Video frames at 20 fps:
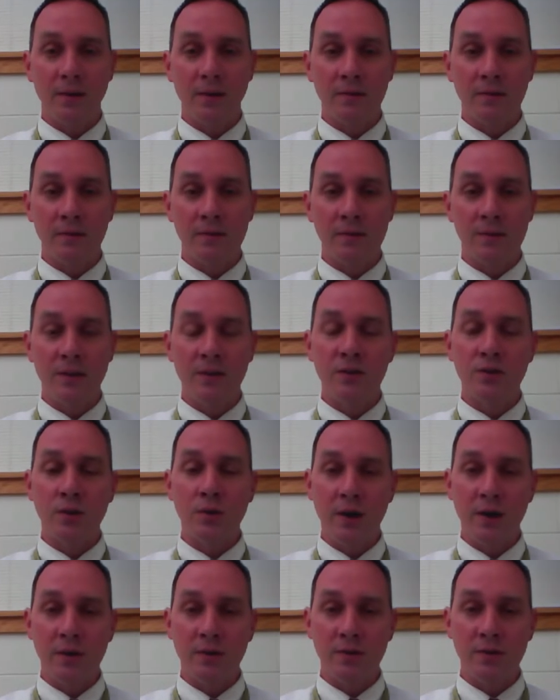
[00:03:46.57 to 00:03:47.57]
sea
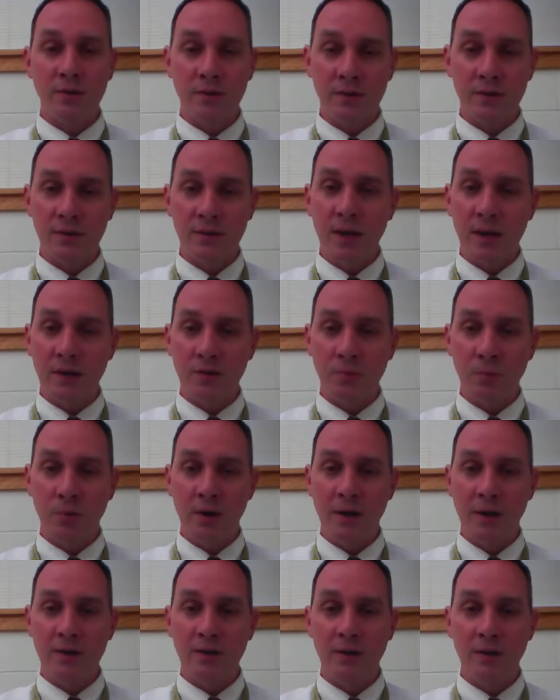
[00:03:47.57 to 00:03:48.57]
traders and sea
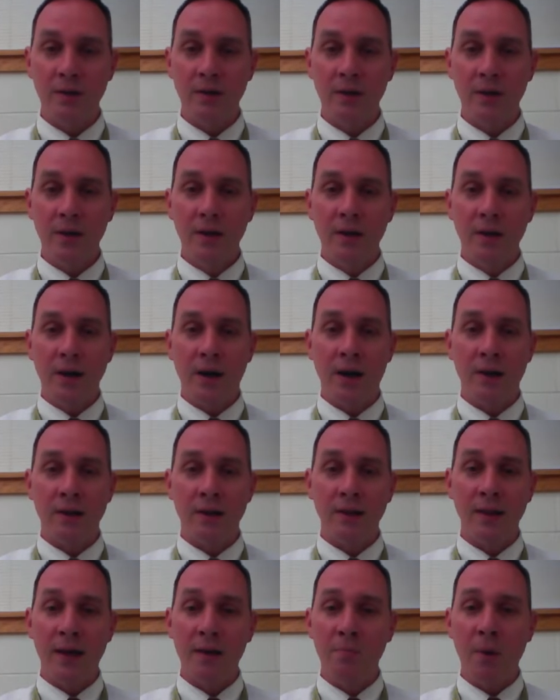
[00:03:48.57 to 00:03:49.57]
exploration uh,
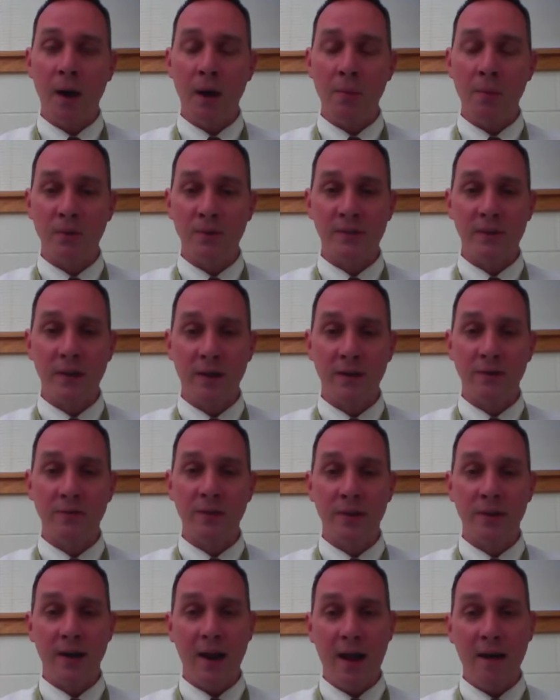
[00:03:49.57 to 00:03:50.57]
led by Prince Henry
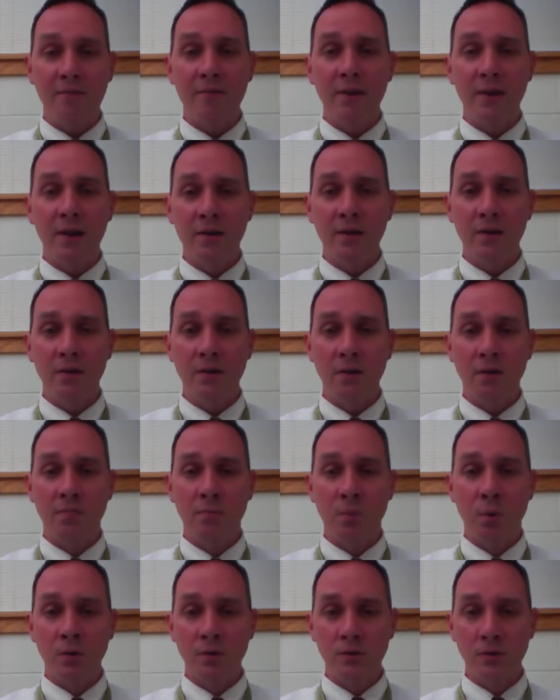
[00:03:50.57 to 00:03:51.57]
the Navigator of
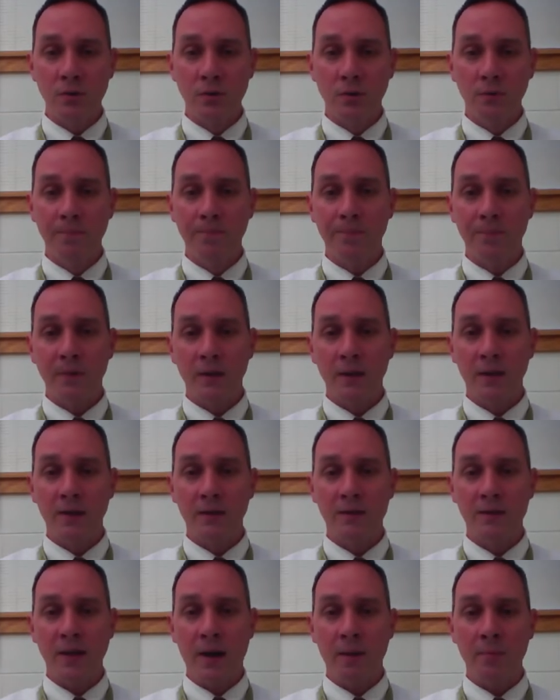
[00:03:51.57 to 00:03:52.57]
Portugal he
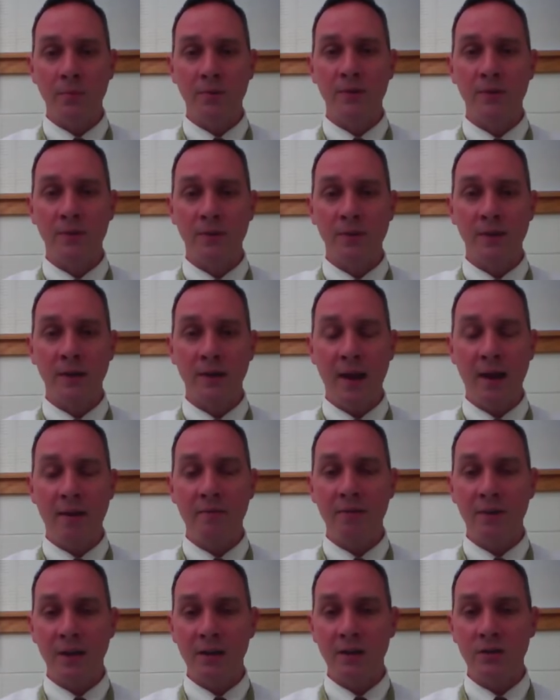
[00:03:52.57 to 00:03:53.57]
establishes a
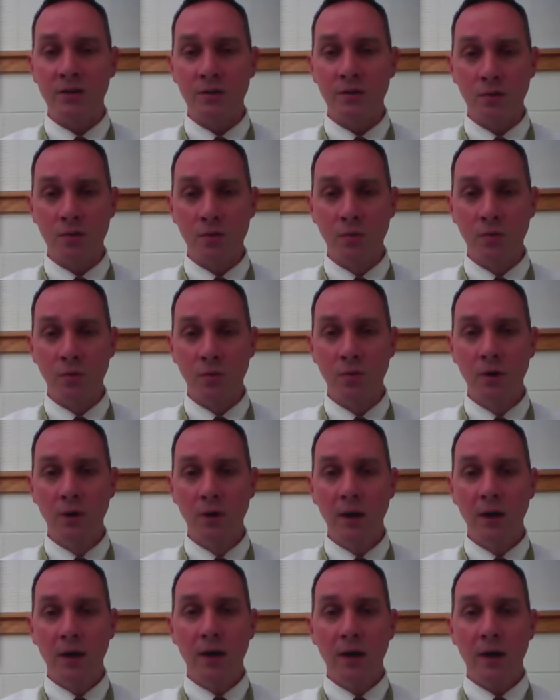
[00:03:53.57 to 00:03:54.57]
navigation school
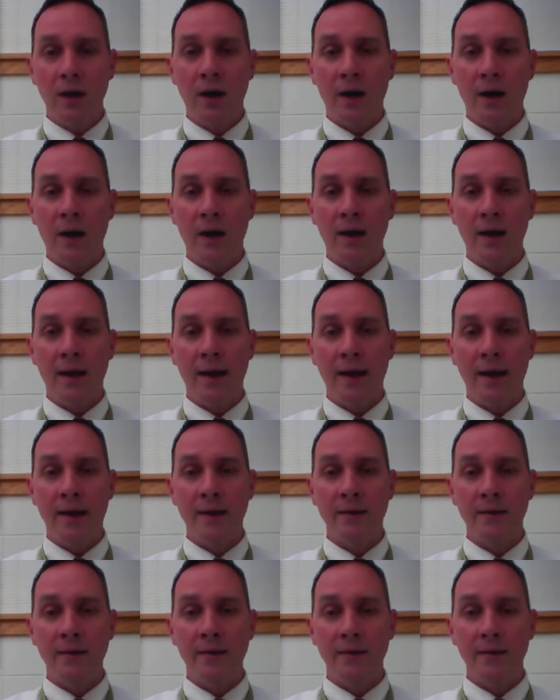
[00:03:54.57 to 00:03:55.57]
uh,
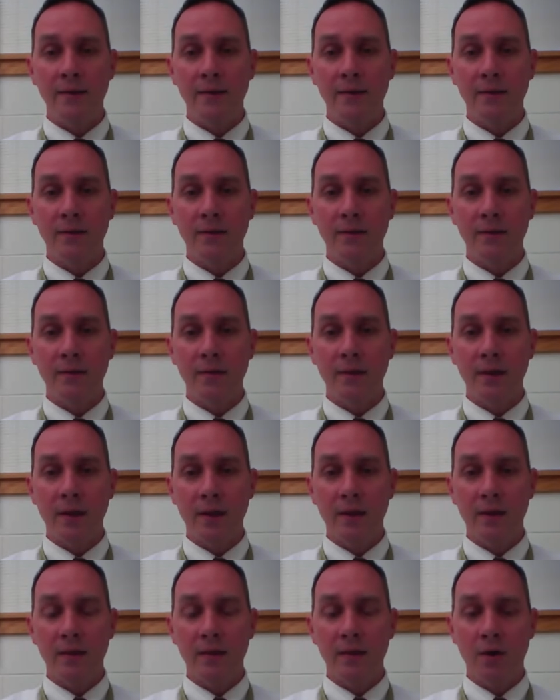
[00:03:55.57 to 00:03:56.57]
and
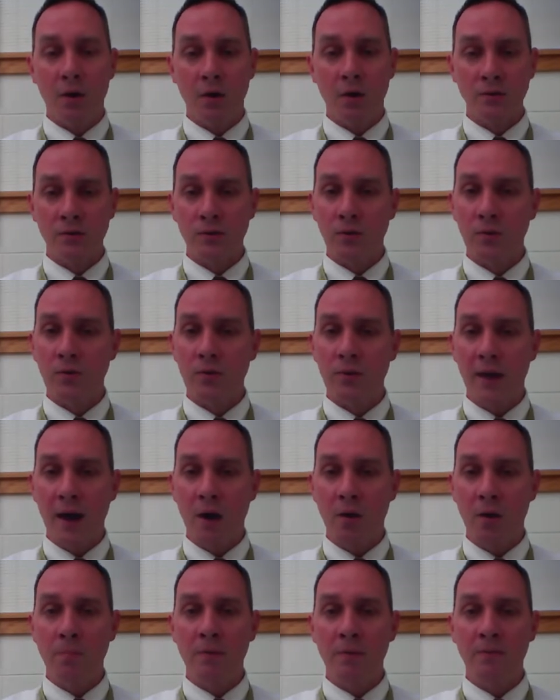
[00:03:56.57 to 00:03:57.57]
also the
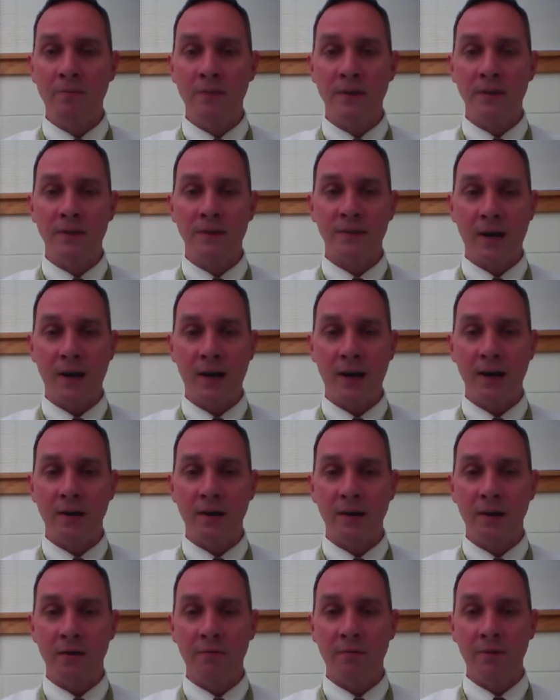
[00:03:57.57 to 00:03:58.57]
help of the design
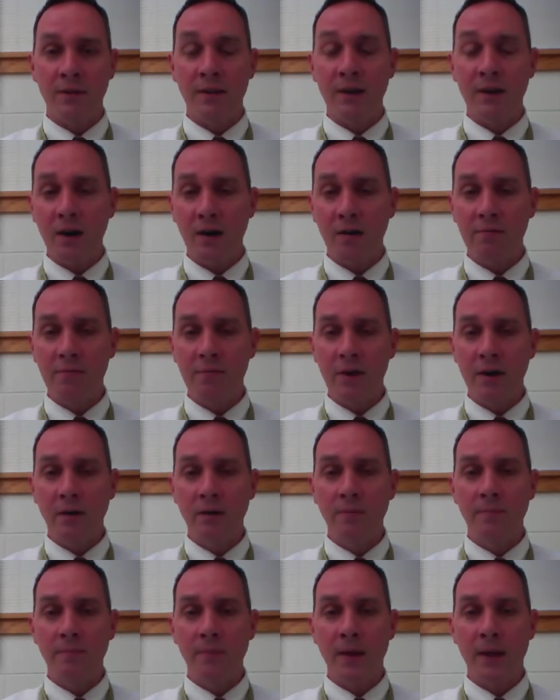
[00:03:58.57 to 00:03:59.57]
of the
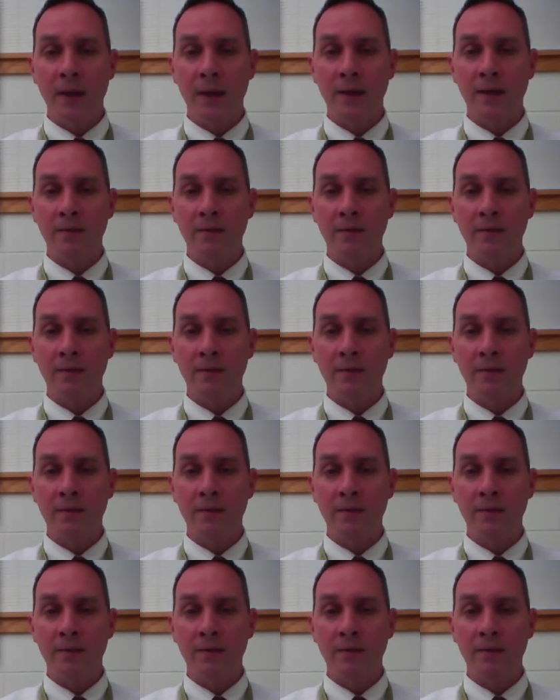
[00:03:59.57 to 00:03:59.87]
caravel and